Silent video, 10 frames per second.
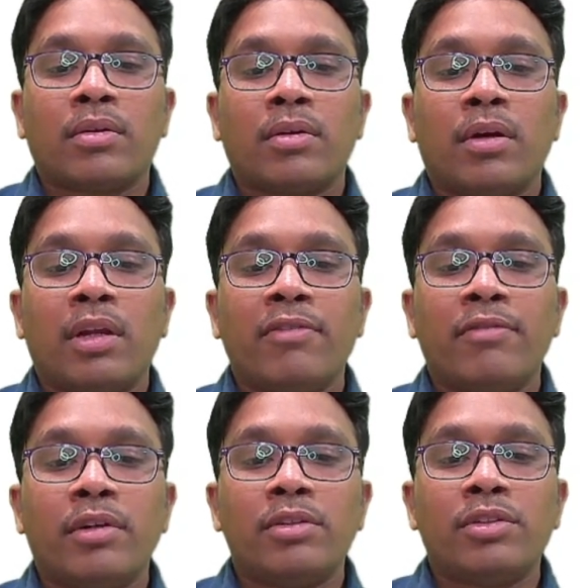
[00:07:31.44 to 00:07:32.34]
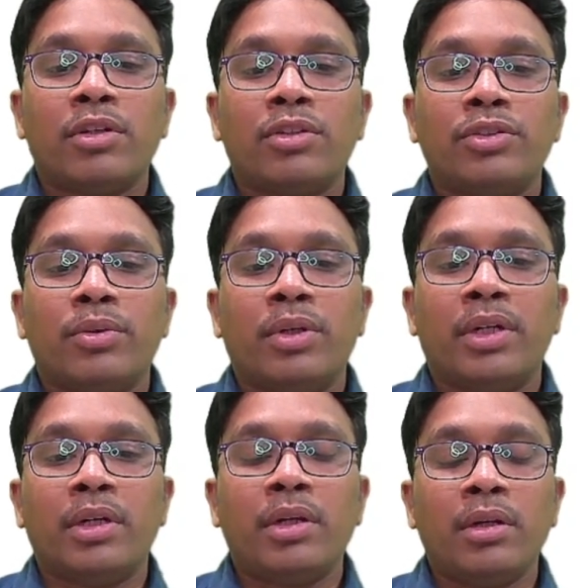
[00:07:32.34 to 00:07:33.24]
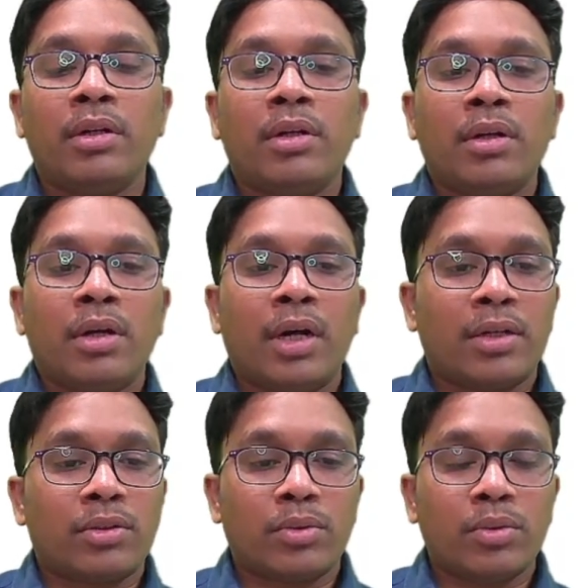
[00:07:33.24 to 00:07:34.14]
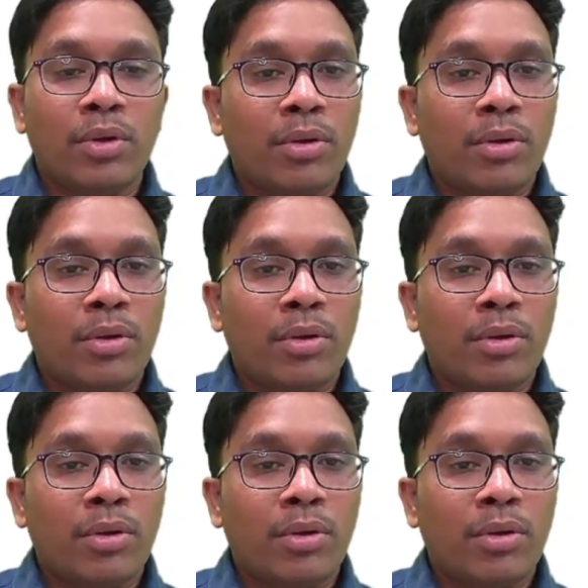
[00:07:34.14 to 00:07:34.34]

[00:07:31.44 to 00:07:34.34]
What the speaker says: A reverse shoulder arthroplasty.